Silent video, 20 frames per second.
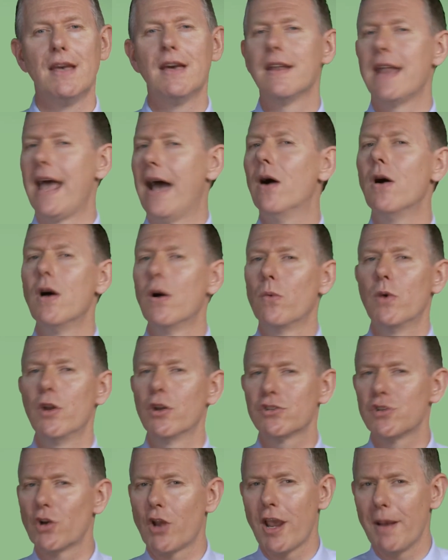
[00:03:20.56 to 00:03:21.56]
Now, we're
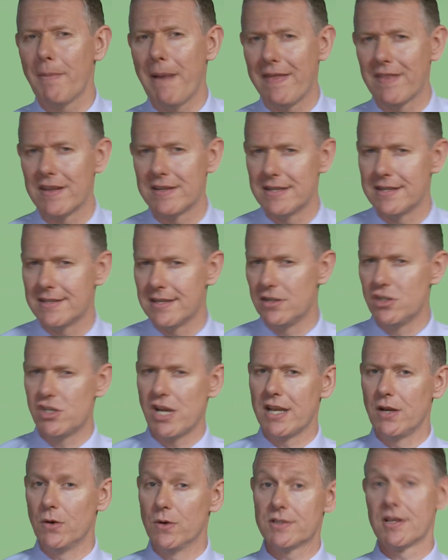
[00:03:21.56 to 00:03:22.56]
not talking about the
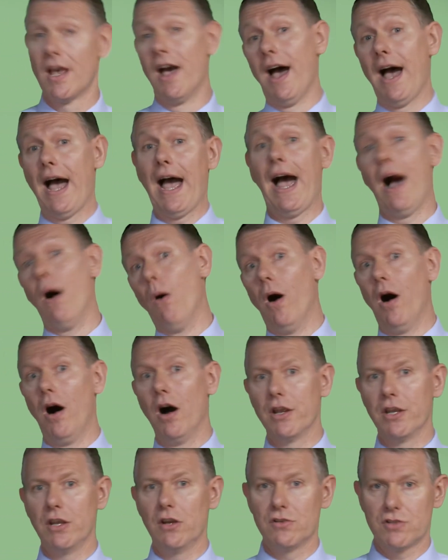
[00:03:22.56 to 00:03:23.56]
disingenuous "how are
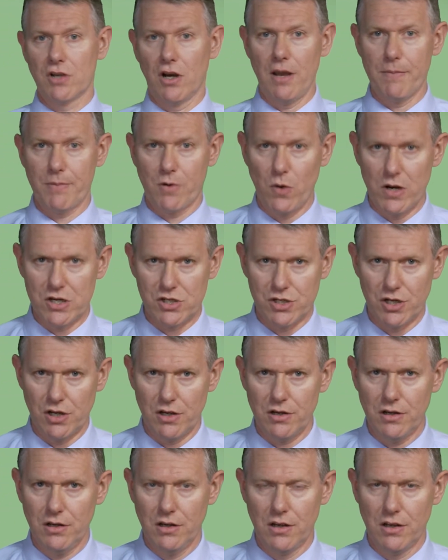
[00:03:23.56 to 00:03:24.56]
you" type
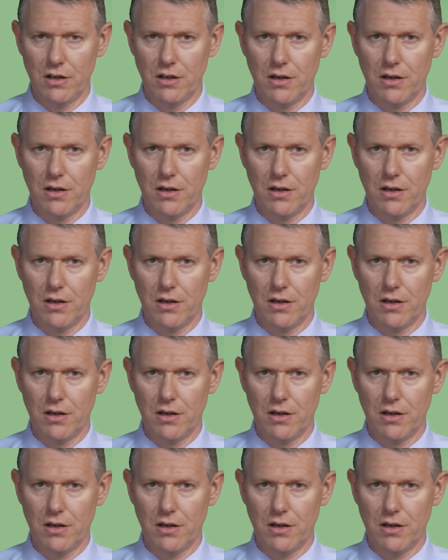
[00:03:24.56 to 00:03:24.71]
question,